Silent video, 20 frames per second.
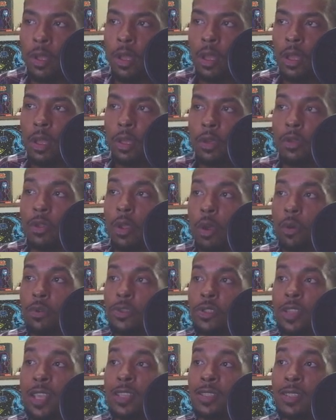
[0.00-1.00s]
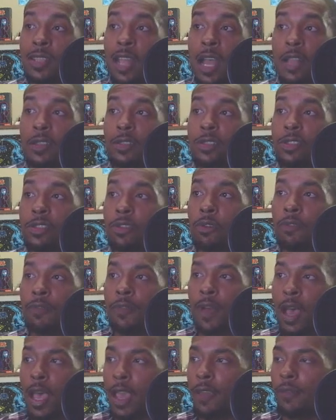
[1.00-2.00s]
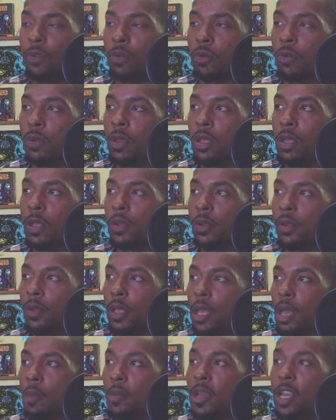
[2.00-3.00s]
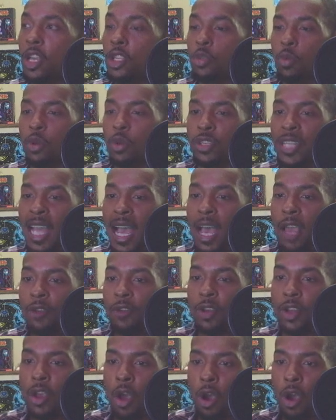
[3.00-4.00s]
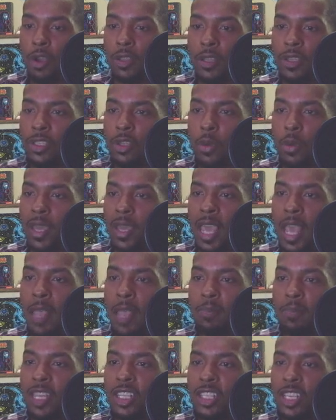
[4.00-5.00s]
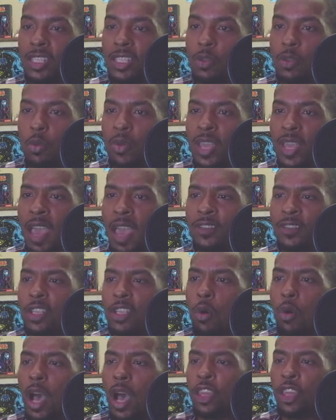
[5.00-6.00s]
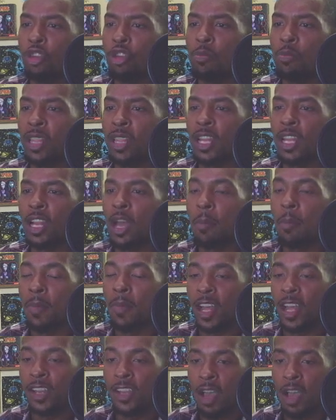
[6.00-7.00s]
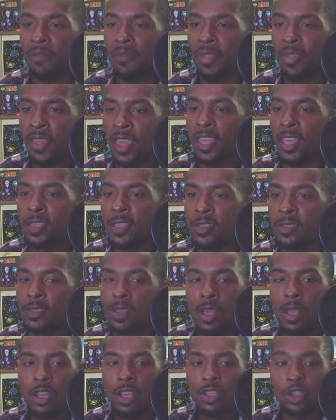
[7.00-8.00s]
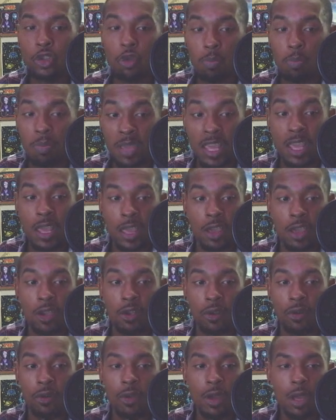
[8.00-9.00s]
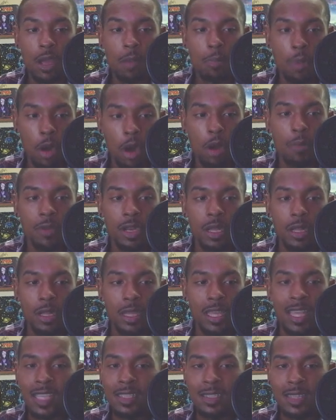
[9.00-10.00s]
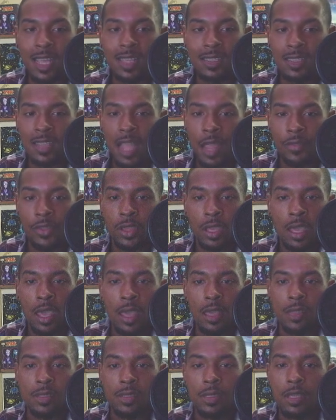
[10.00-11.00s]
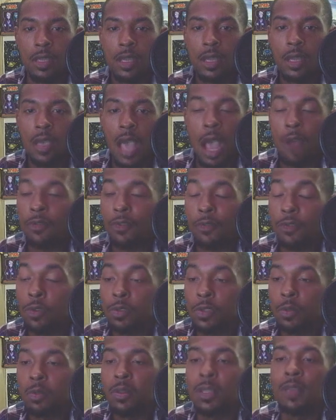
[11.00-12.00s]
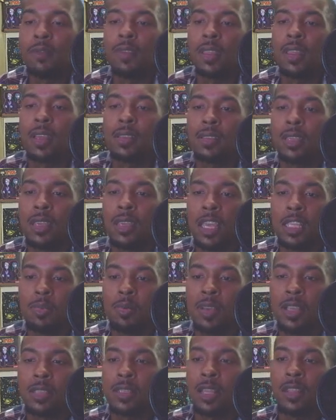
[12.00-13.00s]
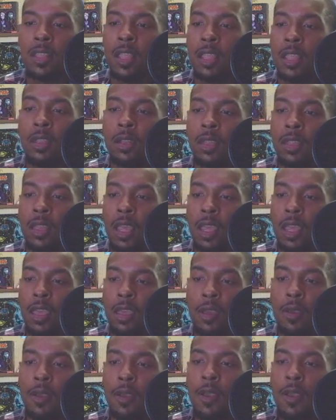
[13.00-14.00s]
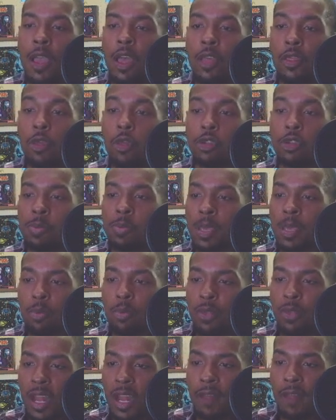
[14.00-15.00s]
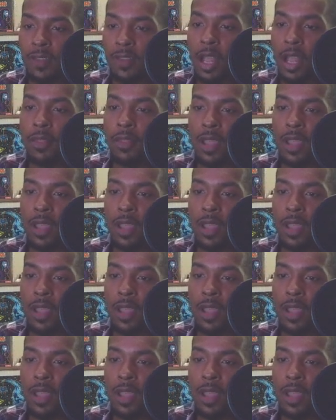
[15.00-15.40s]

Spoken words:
You know, it's not survival, because we die regardless. So it can't be just we have to accumulate enough things to be here permanently. That's not the case. I refuse to believe that that's the case, because at the end of the day, those people that have done that,